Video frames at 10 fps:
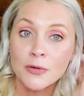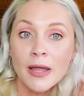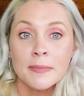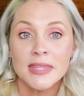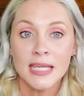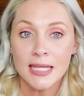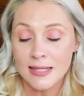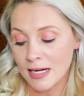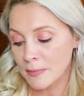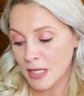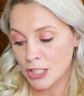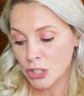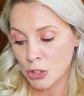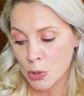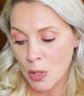So I'm thinking that I'm going to
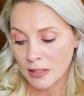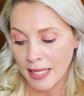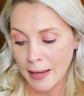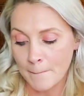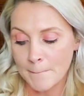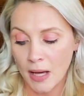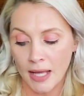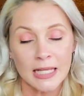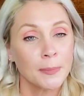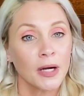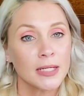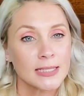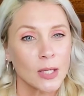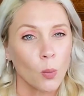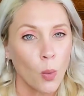do like body parts,
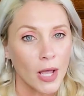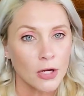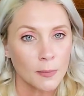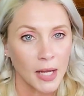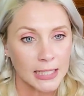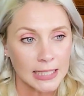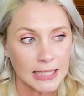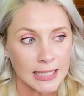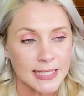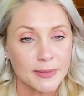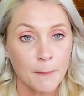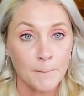like what your body needs,